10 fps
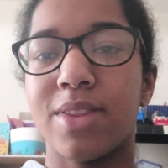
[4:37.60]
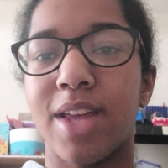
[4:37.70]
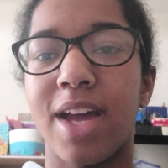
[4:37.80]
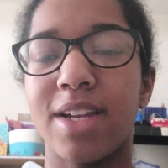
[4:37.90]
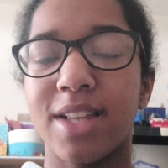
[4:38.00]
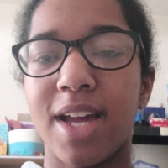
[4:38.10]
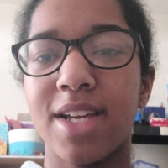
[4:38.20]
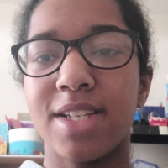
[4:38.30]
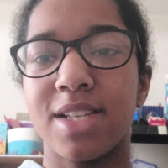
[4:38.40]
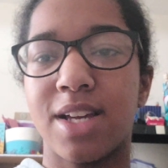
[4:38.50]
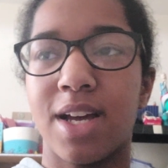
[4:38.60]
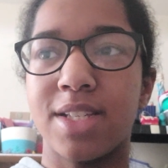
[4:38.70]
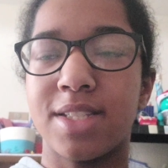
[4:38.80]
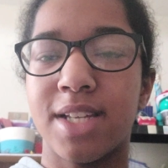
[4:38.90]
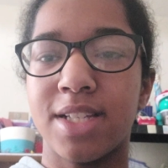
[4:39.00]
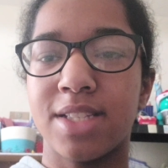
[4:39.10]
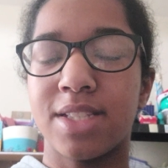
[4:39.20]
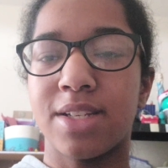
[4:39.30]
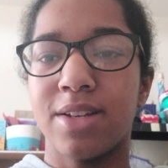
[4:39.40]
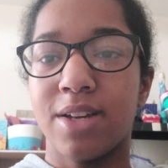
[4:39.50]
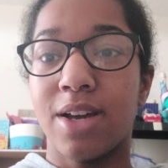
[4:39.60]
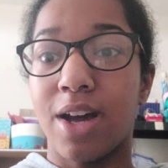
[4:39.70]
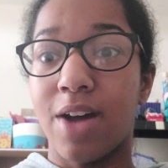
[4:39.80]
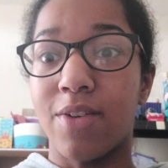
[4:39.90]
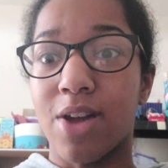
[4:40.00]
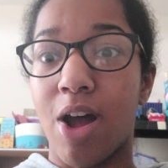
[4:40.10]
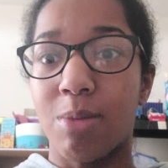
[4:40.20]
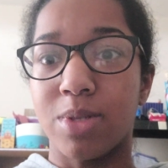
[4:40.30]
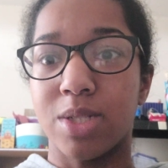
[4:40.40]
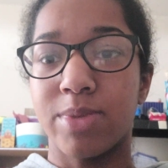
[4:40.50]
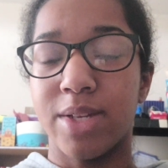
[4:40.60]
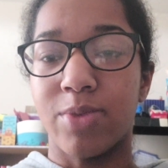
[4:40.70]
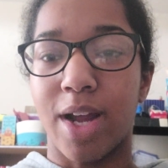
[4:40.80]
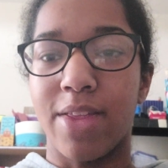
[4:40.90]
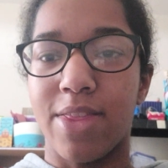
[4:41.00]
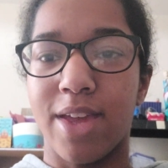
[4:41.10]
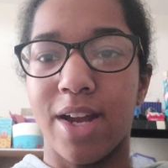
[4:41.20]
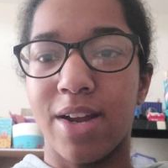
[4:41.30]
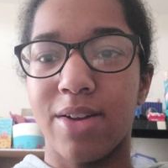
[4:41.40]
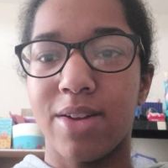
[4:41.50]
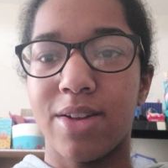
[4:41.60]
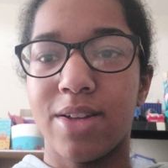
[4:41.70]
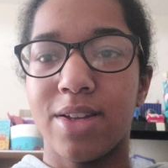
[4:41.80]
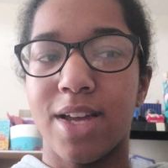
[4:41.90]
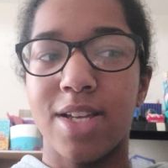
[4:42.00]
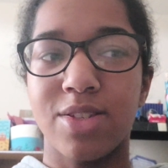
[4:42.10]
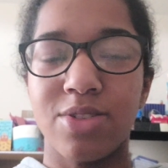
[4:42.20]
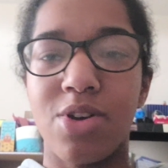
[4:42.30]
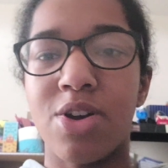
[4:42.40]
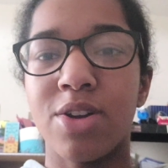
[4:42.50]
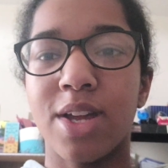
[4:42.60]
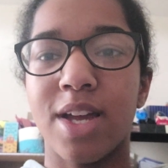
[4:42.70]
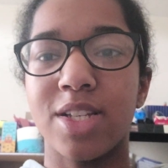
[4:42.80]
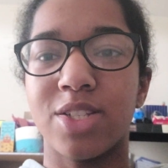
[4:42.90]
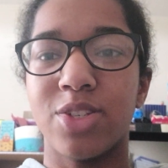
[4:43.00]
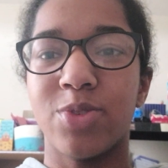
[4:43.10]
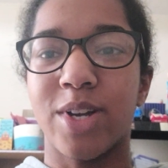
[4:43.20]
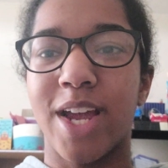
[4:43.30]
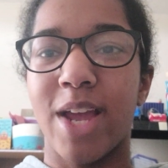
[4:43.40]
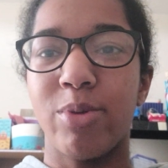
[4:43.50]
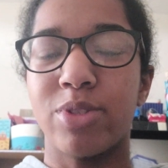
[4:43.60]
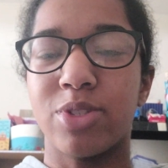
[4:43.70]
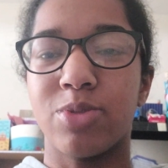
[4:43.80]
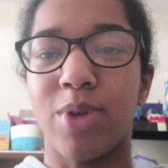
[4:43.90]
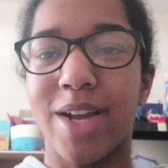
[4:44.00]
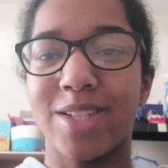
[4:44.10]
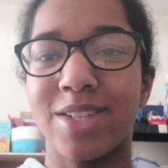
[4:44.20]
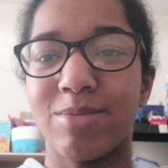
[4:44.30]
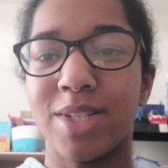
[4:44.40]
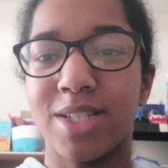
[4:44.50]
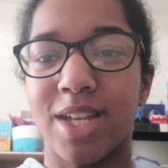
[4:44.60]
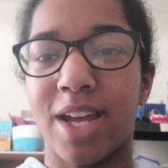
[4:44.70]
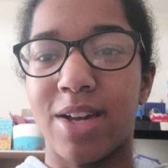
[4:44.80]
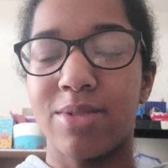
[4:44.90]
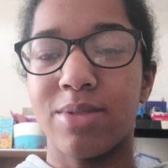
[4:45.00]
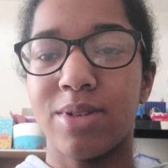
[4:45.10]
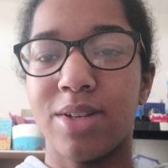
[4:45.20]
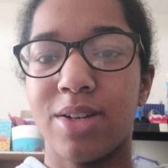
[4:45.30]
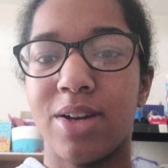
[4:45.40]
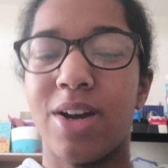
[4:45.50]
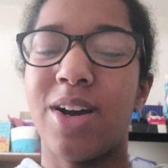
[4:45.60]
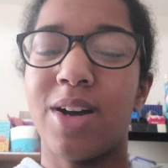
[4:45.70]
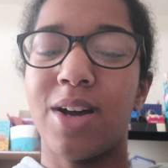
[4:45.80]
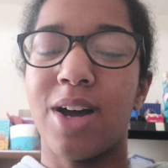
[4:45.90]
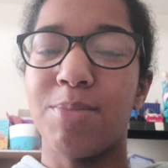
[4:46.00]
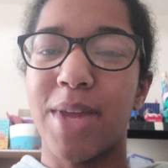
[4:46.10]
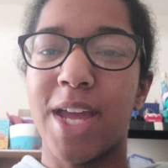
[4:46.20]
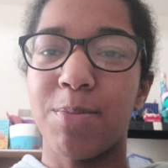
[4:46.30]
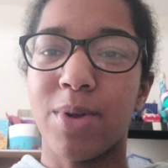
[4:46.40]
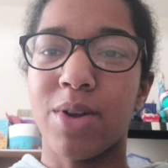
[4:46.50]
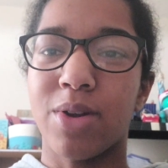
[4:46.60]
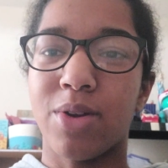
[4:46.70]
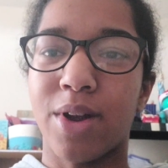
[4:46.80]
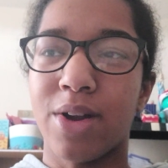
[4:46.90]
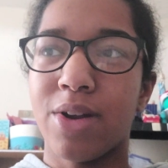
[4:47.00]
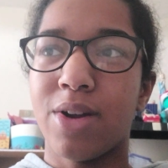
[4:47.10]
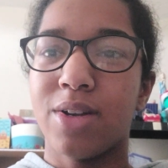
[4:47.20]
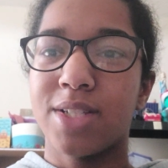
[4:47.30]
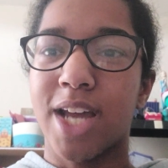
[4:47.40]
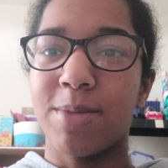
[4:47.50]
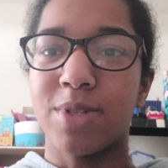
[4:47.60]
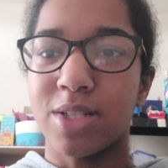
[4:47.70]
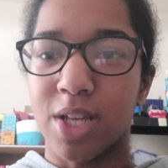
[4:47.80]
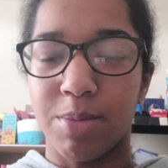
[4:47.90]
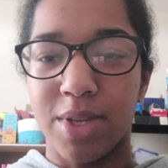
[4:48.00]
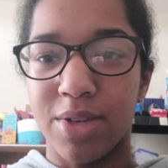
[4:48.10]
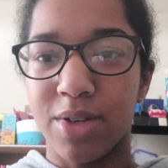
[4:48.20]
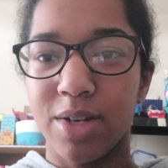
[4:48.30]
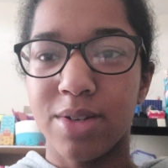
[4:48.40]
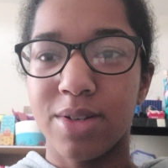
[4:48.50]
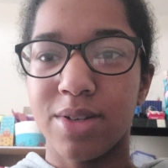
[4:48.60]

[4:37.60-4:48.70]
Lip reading: that is a sense of accomplishment right there. As long as you were able to write something down on paper or typed on the computer,